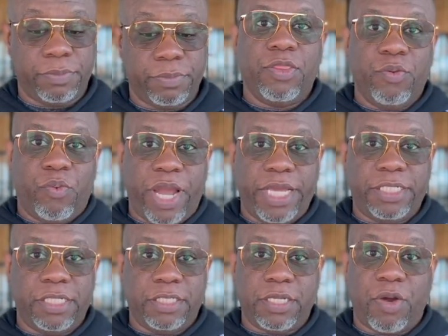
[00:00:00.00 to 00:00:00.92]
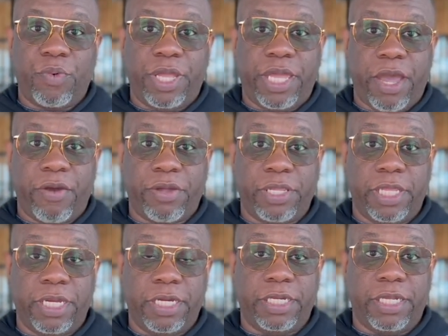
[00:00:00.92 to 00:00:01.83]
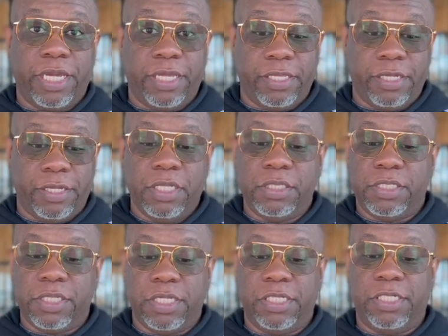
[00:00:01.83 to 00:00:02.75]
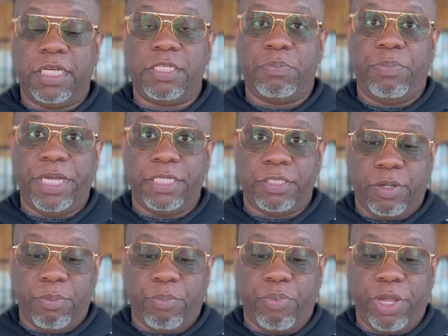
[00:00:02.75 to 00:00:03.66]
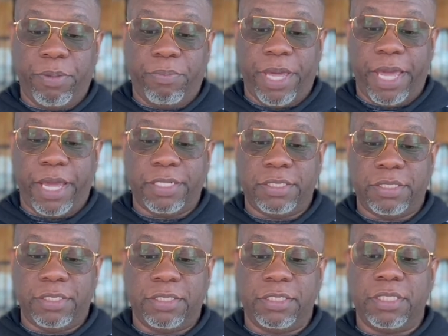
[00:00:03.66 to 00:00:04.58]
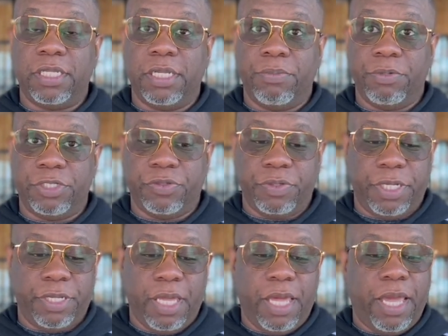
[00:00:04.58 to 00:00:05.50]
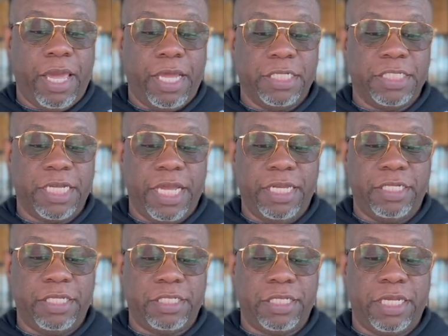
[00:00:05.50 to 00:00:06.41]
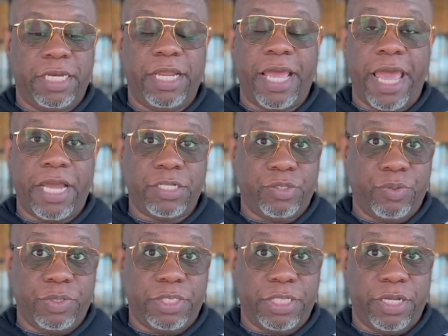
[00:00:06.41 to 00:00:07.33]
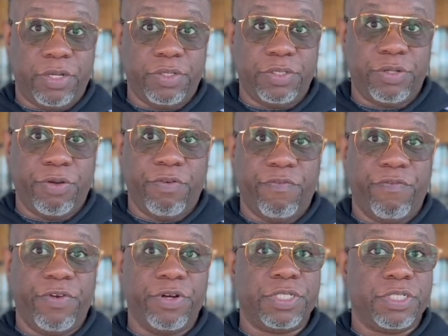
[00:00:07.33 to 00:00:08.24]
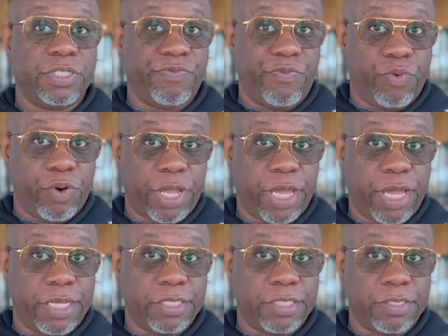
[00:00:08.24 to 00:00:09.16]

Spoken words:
The rations are recalculated daily to adjust based on bringbacks, telemetry, and changes in actual sales versus forecast.